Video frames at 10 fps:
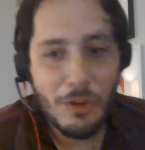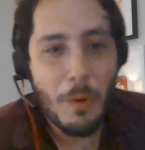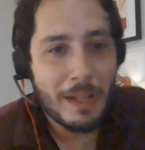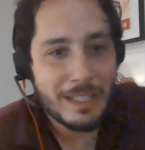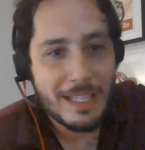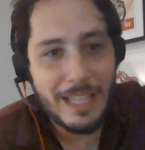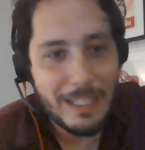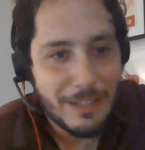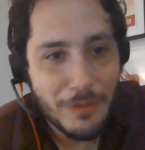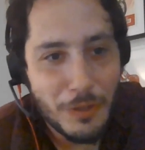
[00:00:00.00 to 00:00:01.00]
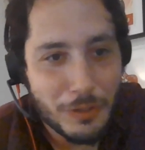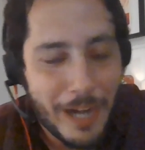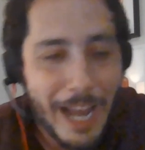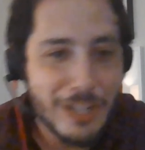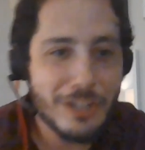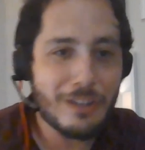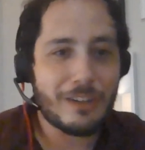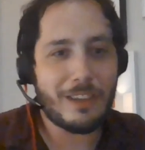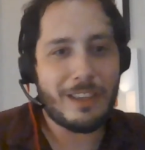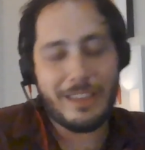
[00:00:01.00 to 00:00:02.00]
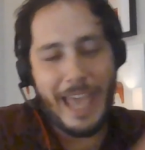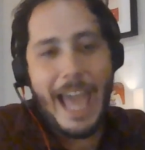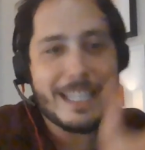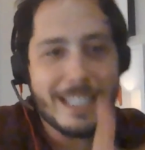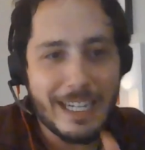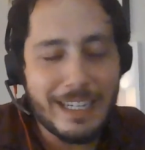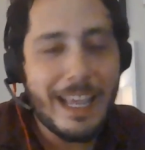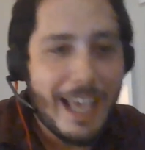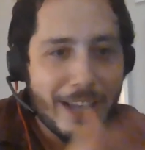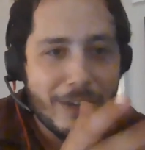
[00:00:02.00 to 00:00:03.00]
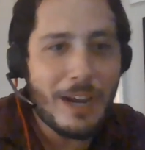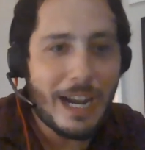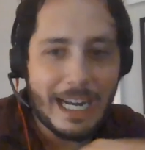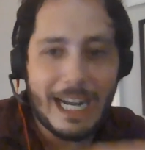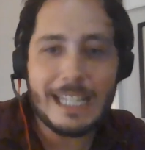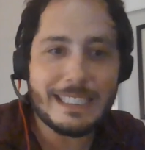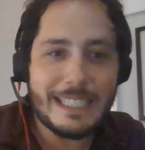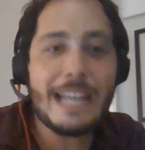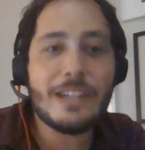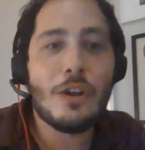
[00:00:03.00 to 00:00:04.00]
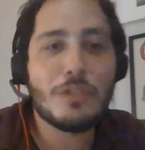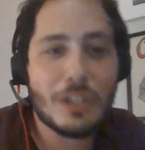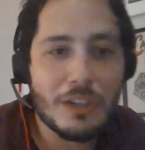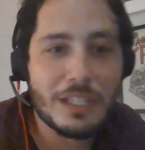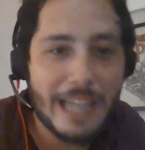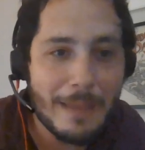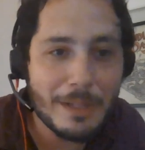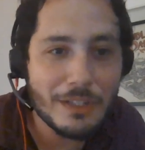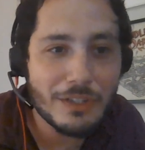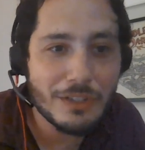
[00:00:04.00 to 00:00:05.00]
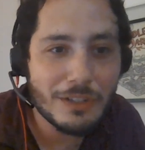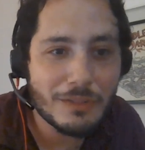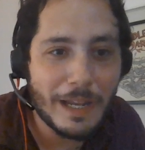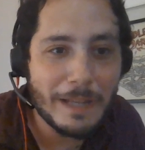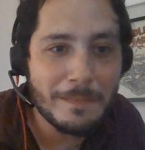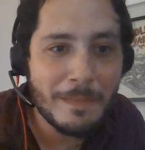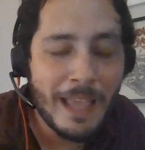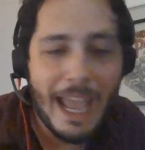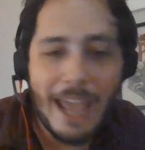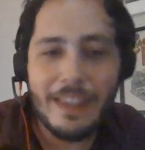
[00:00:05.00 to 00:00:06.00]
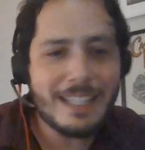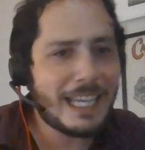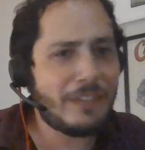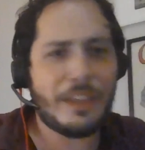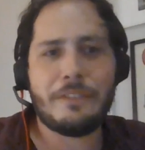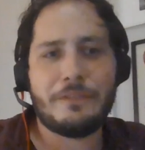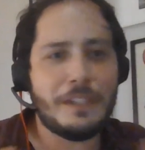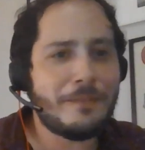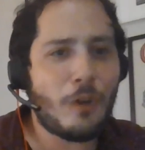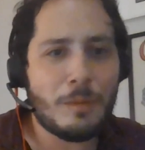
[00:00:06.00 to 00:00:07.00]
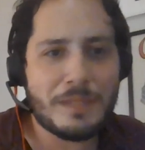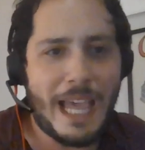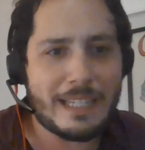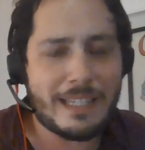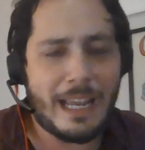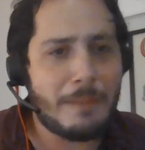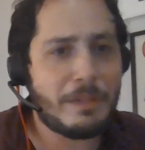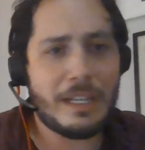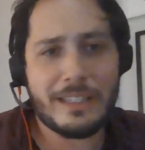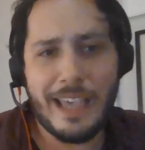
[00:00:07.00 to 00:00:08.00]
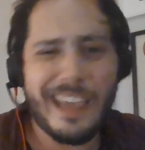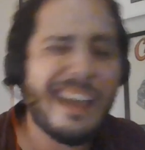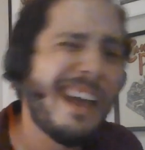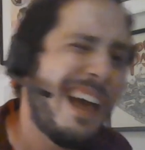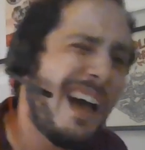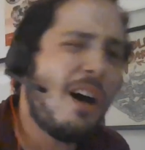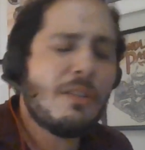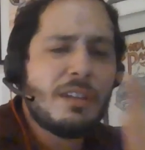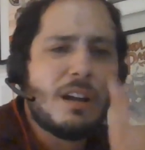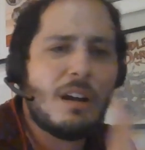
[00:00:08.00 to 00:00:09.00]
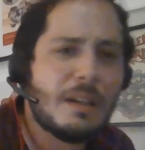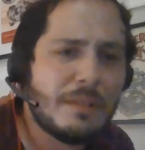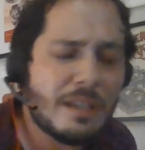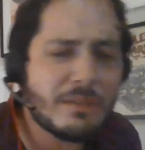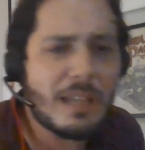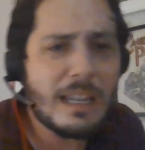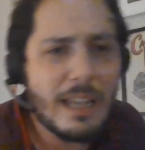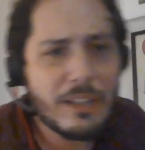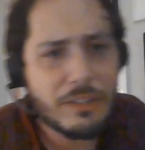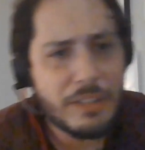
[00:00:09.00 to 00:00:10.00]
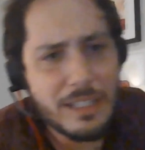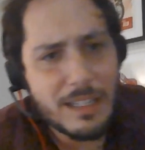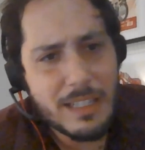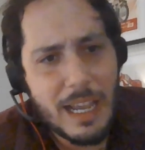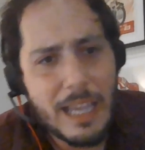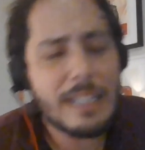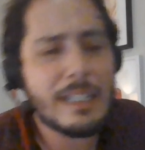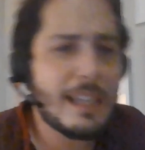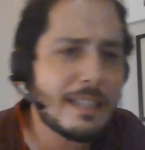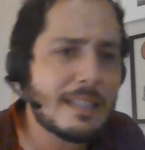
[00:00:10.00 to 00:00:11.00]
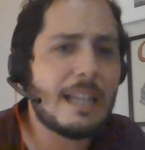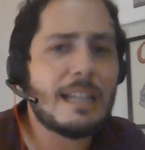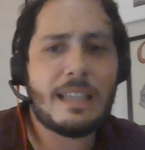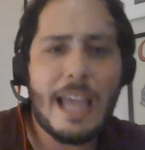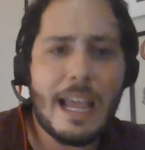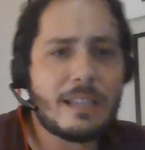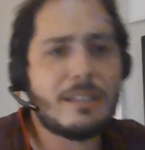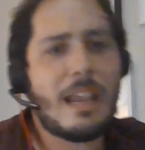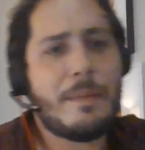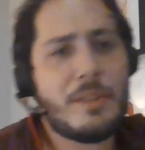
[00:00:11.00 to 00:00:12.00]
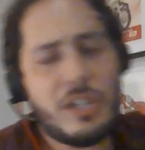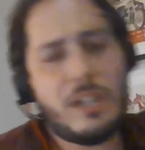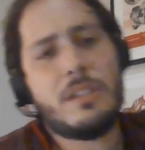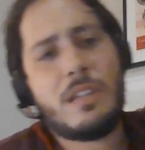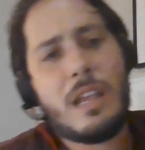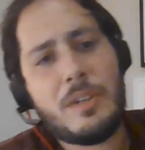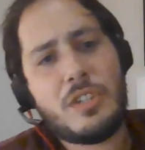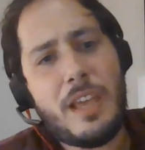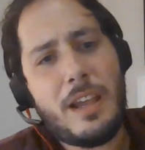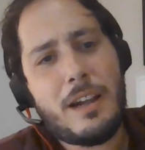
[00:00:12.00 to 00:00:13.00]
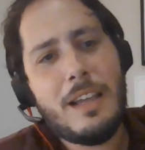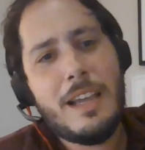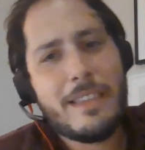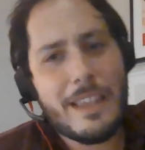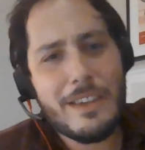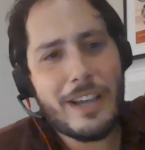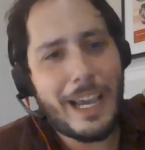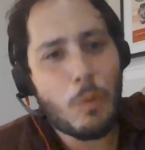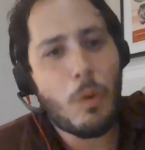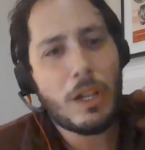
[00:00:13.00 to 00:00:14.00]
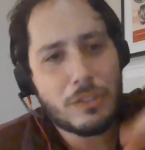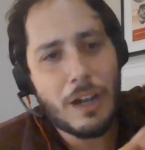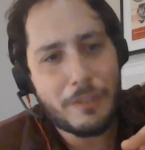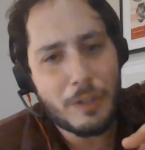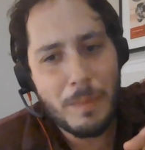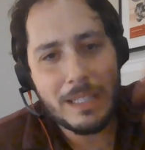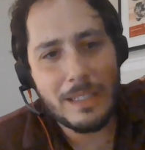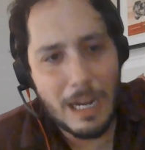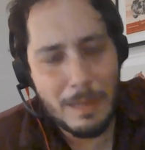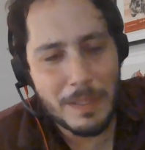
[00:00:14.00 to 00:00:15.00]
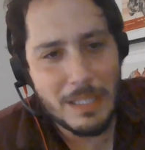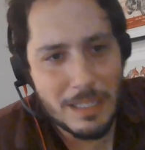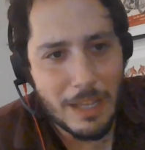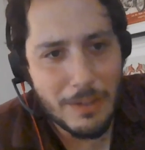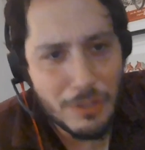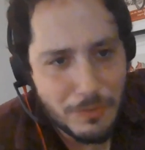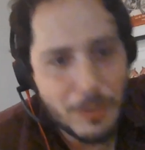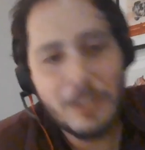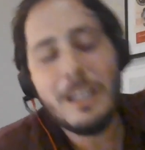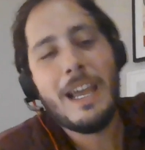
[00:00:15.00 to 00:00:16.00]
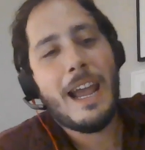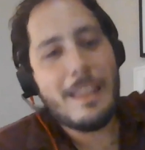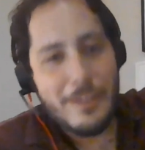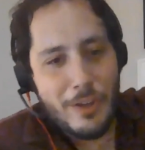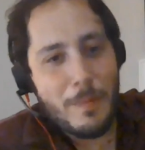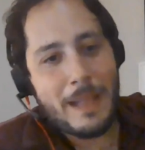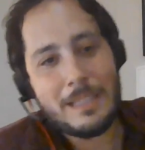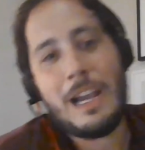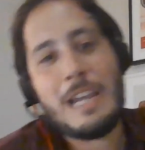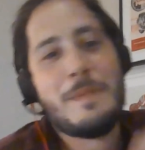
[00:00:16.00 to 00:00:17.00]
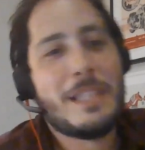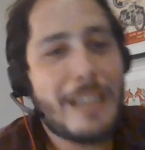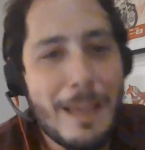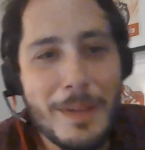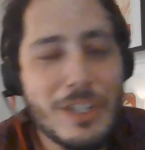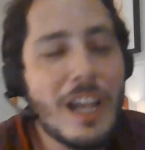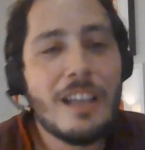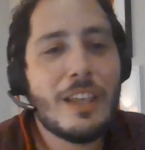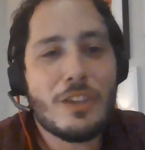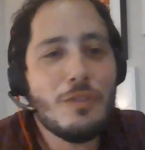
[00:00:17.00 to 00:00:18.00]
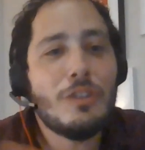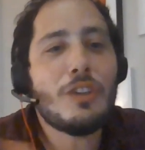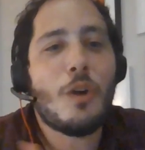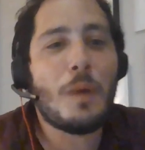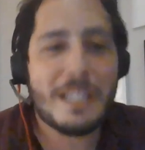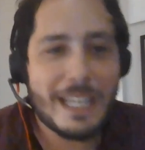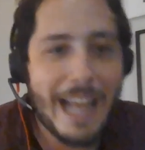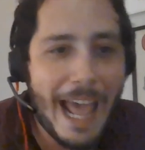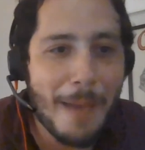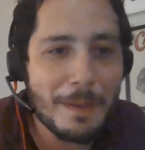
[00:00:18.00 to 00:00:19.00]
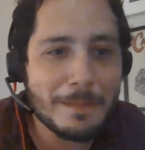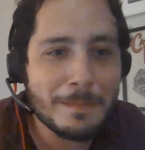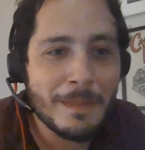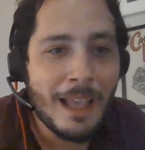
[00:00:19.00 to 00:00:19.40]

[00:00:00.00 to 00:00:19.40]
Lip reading: you go out to the site to view the crash or the accident, and you gotta take notes on all the damage, right? And that's kind of like free form text. Like I'm gonna say, oh, it was 98 degrees outside. I did this and I did that. There's damage here. There's damage there. Then you kind of wander off for a bit and talk about something not useful. And then you go back to talking about the damage. Like you don't know what's going to happen.